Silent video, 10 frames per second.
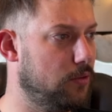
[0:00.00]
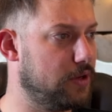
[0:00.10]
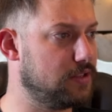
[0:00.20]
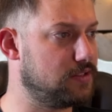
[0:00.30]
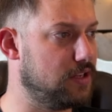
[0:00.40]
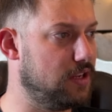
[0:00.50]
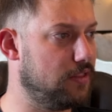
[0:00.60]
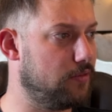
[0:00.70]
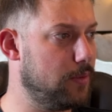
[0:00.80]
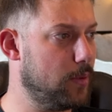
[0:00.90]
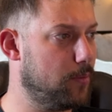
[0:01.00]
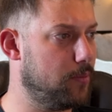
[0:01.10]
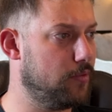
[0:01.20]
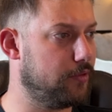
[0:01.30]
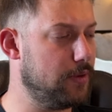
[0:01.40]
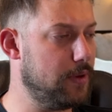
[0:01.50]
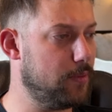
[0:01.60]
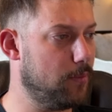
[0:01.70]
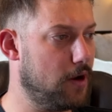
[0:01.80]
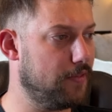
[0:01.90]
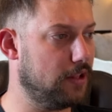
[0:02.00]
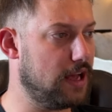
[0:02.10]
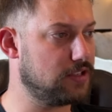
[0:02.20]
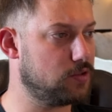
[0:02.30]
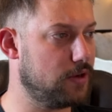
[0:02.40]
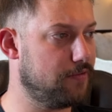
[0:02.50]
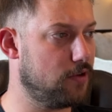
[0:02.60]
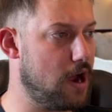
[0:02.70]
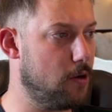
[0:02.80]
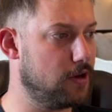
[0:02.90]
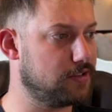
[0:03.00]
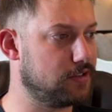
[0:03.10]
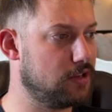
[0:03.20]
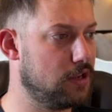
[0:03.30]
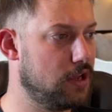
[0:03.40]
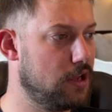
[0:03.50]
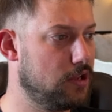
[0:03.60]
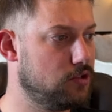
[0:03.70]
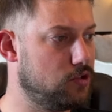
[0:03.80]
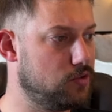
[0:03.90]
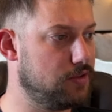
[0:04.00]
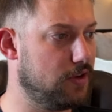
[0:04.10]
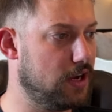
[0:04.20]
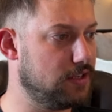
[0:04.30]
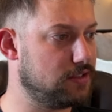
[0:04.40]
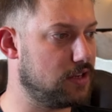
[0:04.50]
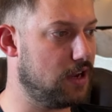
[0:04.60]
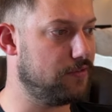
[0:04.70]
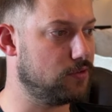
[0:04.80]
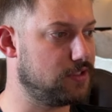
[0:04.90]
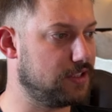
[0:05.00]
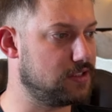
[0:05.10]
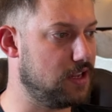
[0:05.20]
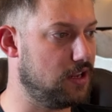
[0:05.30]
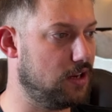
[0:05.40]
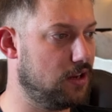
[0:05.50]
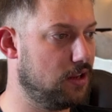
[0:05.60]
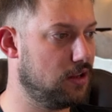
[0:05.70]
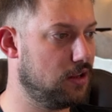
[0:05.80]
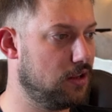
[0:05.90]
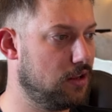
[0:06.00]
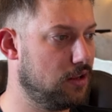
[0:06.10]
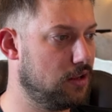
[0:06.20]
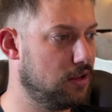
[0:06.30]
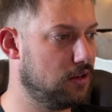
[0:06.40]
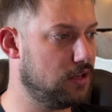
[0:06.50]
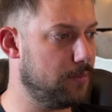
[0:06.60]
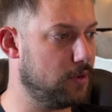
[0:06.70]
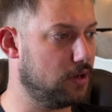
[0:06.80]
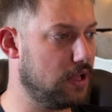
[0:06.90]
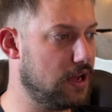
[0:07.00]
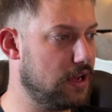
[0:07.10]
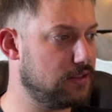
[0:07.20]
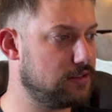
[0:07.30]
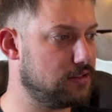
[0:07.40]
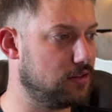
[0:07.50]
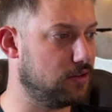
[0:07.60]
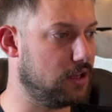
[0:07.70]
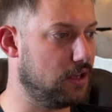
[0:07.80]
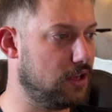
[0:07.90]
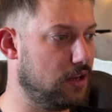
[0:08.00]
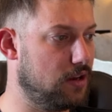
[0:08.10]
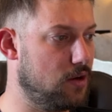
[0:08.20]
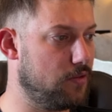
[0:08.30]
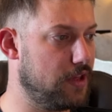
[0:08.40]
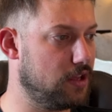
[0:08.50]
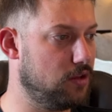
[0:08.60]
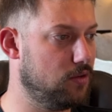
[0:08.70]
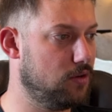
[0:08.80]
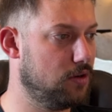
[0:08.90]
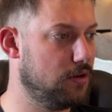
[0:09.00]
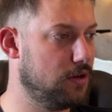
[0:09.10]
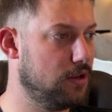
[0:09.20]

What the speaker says: Here we can see three people bought in the last 24 hours. Choose device, iPhone 16. Tempered glass, okay, no thank you.